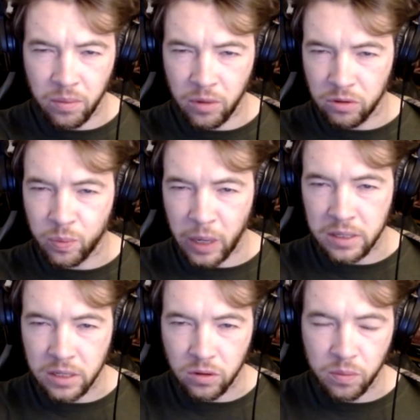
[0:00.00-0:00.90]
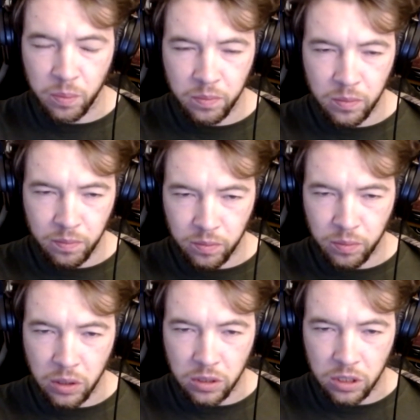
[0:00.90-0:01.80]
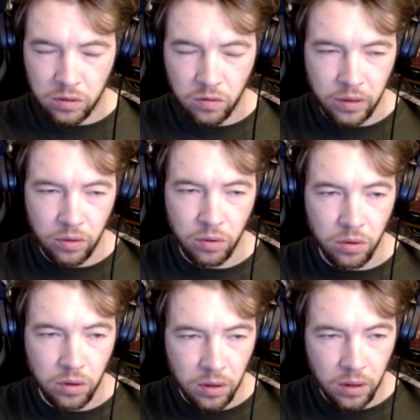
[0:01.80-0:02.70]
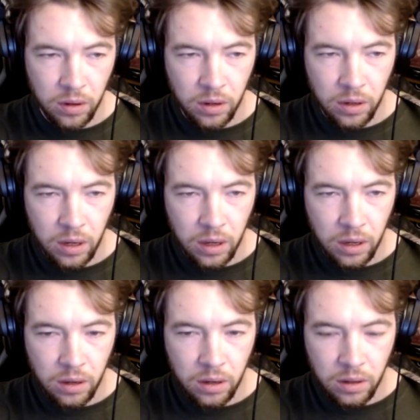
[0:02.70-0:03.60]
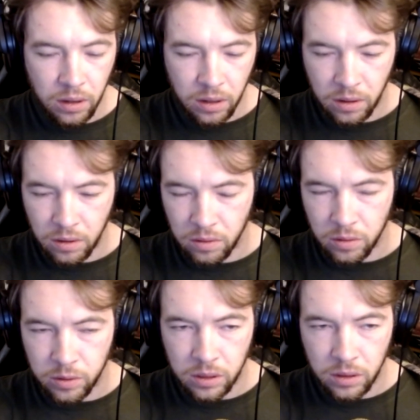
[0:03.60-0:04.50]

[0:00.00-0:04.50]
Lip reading: those bass notes punch right through. Oops.